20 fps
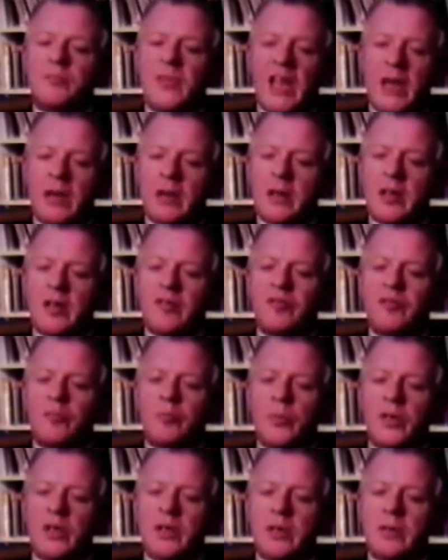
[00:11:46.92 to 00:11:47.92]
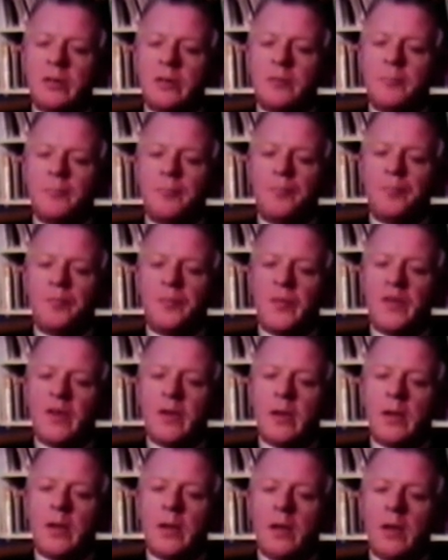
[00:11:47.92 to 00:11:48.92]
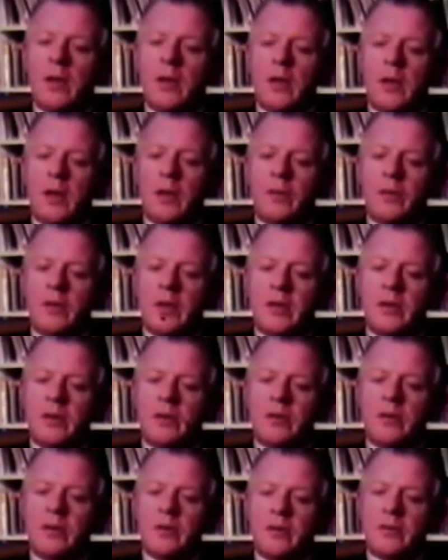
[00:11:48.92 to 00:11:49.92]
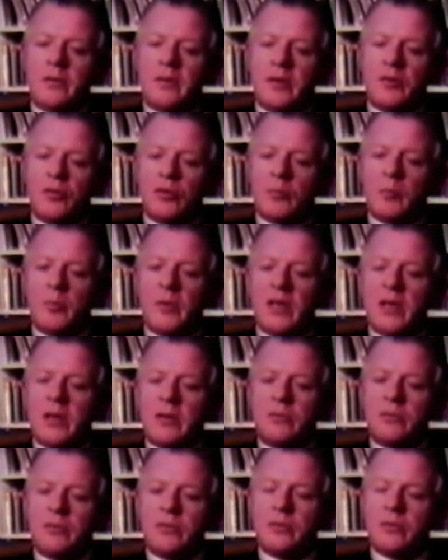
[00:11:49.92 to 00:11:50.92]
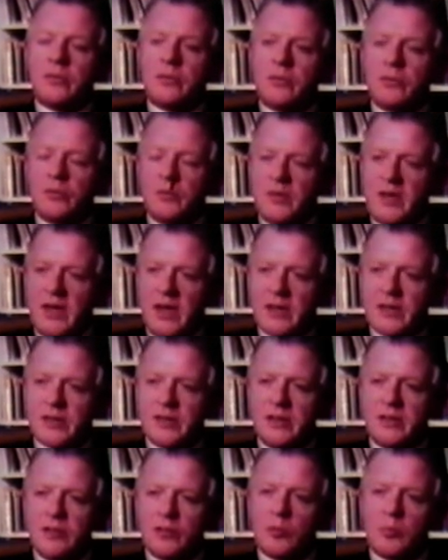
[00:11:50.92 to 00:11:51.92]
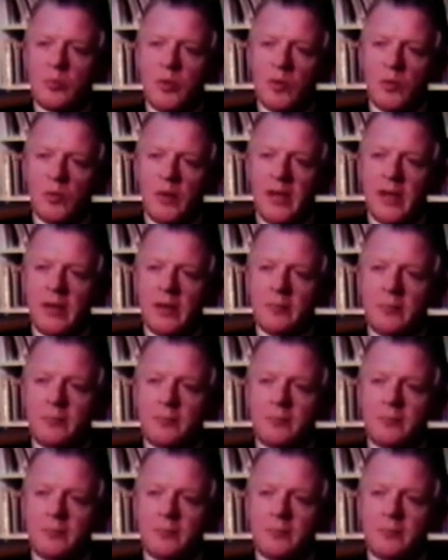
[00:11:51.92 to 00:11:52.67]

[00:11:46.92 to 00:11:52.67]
handcuffed me, and then they took me out to a taxi and took me away.